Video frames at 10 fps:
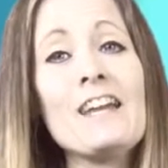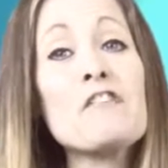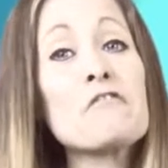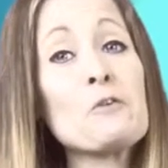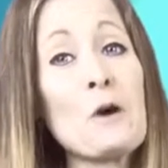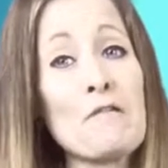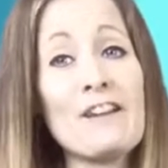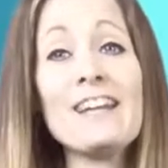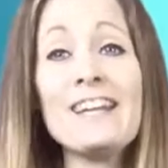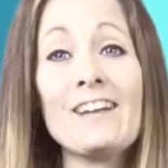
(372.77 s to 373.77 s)
If you have
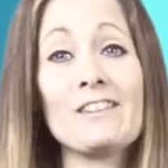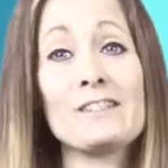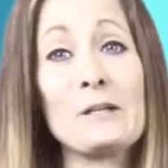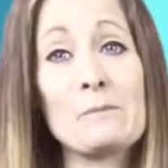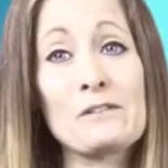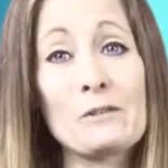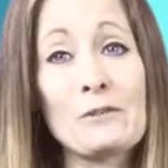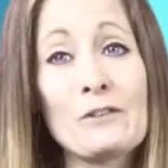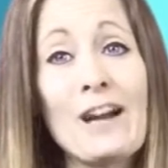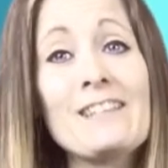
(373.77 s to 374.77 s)
any other tips to
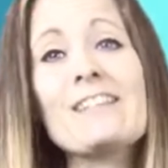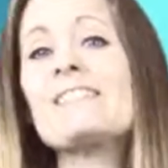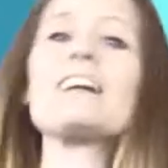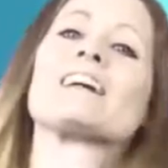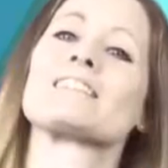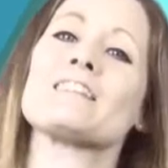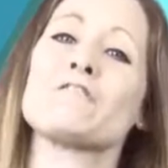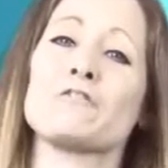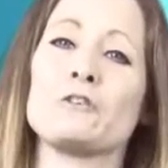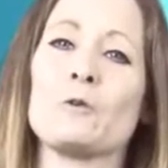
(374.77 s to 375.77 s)
the writing styles,
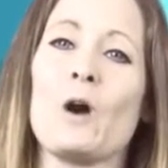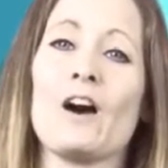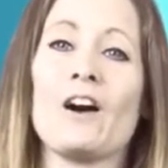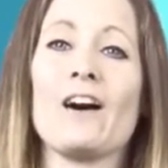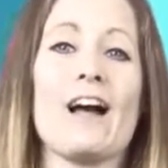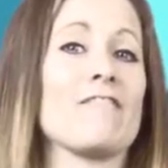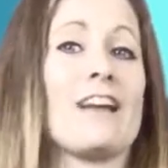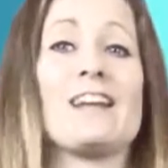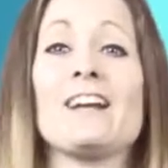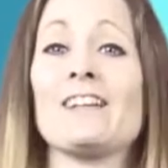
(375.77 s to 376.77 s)
if you have
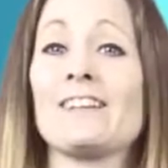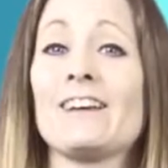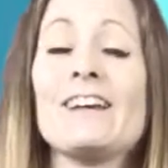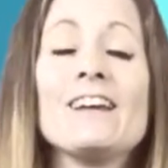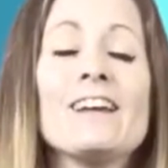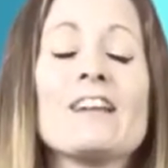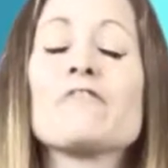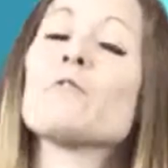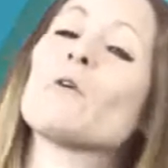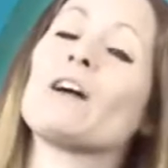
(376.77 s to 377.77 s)
any other,
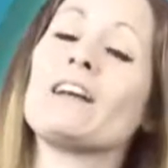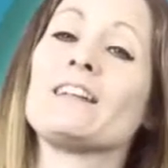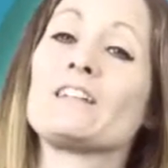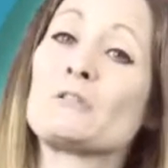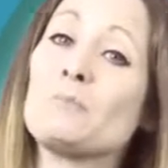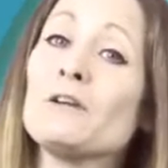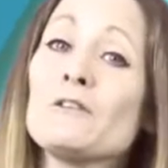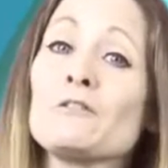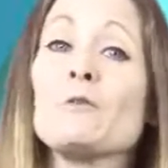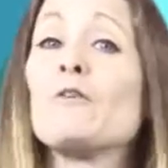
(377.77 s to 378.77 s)
if you are an
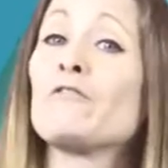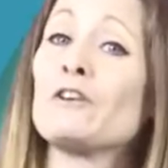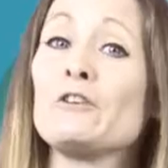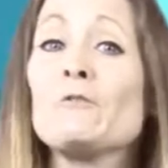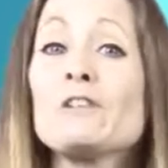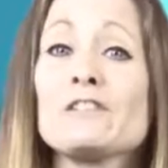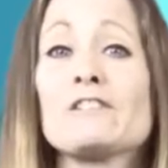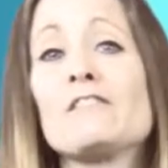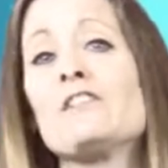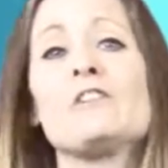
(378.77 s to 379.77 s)
experienced author, you watch
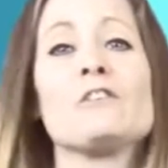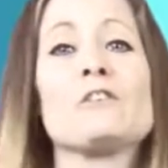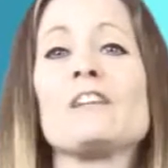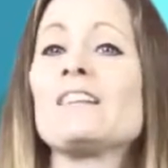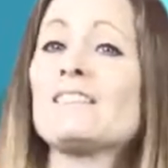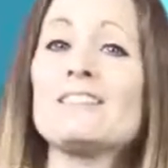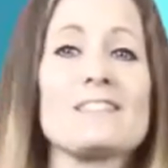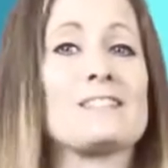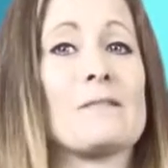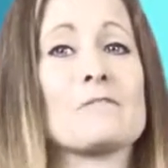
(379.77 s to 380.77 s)
this video and you think
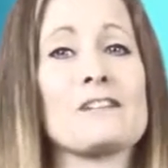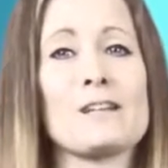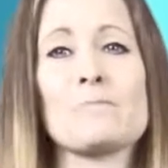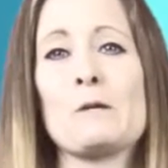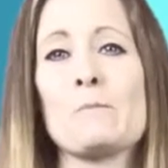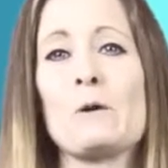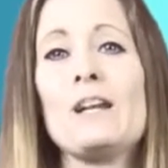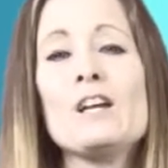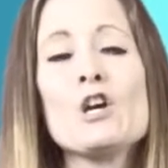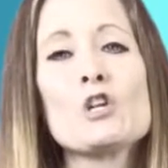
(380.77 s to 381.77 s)
this is something that people
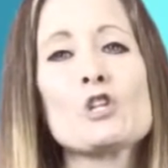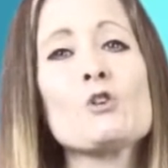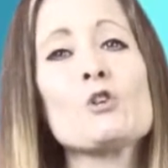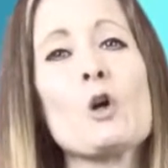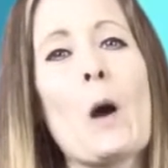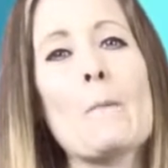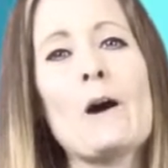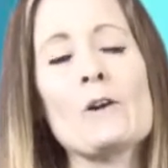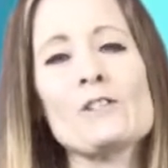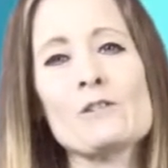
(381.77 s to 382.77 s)
should know
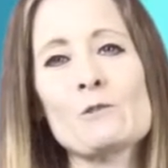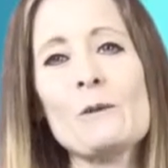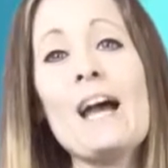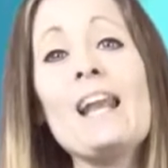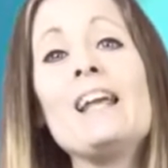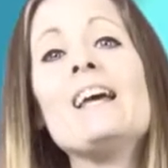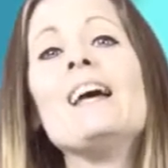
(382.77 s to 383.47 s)
about as well,